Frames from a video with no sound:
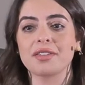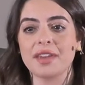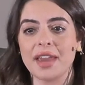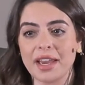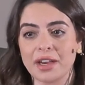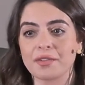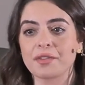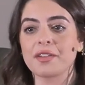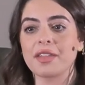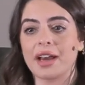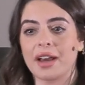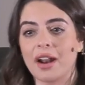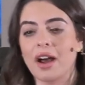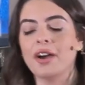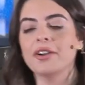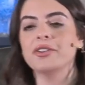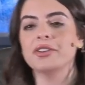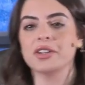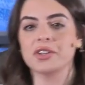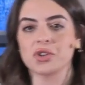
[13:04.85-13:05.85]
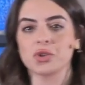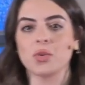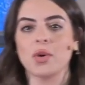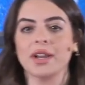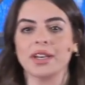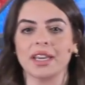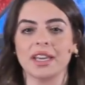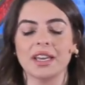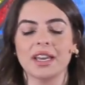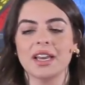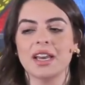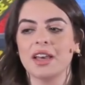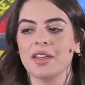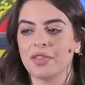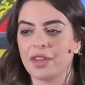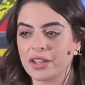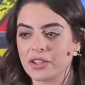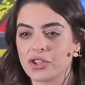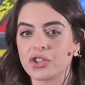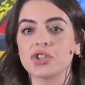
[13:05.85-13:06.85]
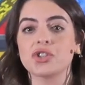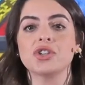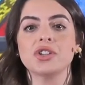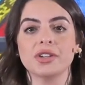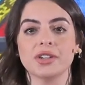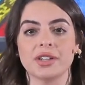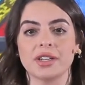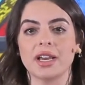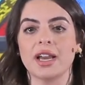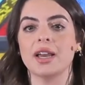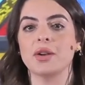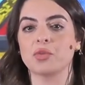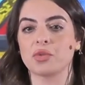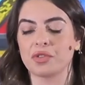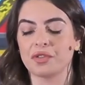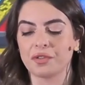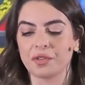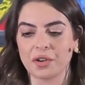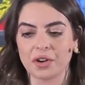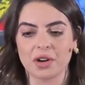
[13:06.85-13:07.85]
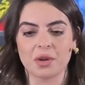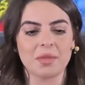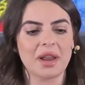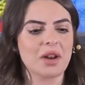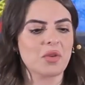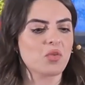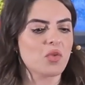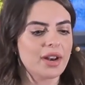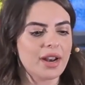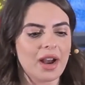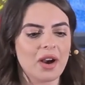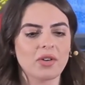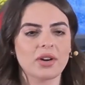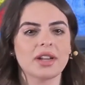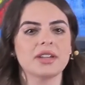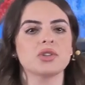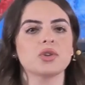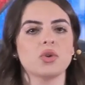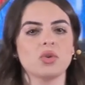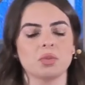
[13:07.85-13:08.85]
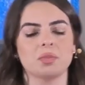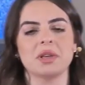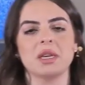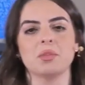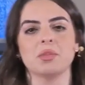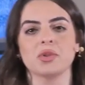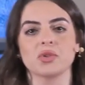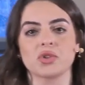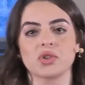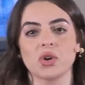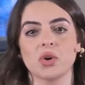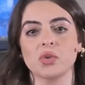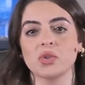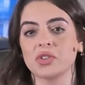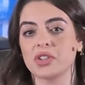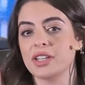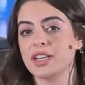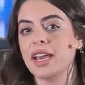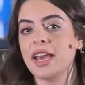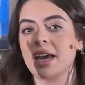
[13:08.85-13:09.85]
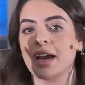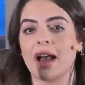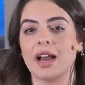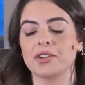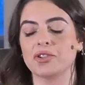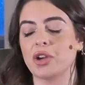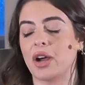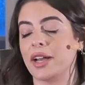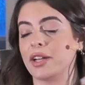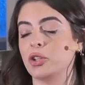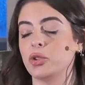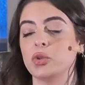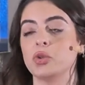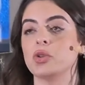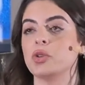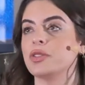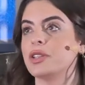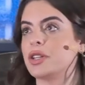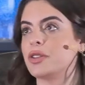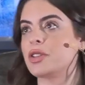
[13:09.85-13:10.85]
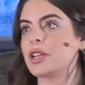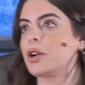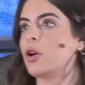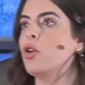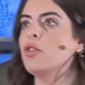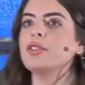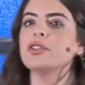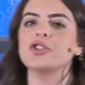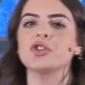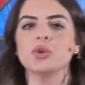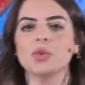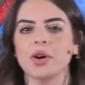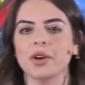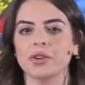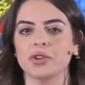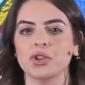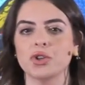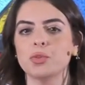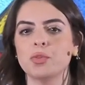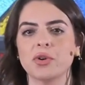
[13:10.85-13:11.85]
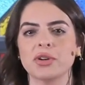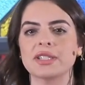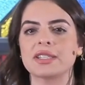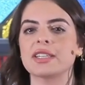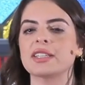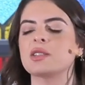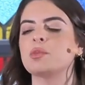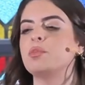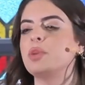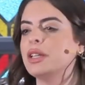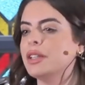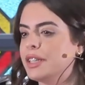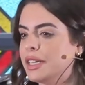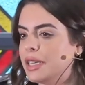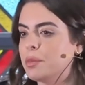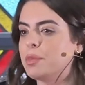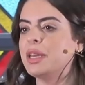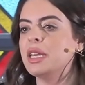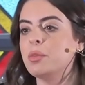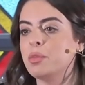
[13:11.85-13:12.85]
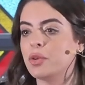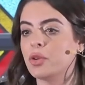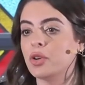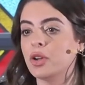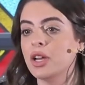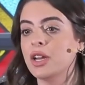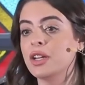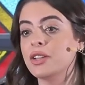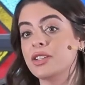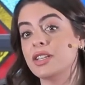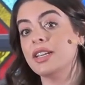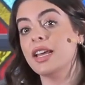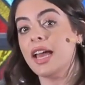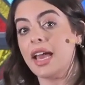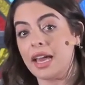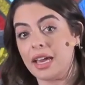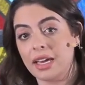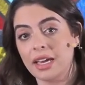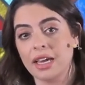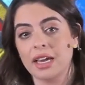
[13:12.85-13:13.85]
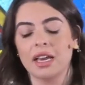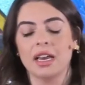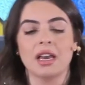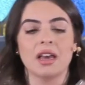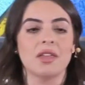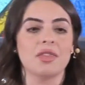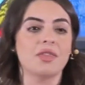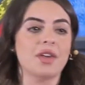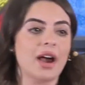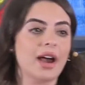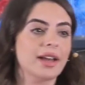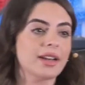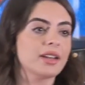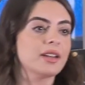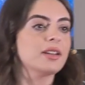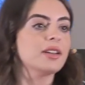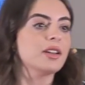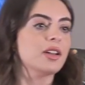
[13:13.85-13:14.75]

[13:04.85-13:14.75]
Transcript: thank for that 120 that stood and were firm and went out and told people. So today I, I Googled, there's like over 2.6 billion people today that,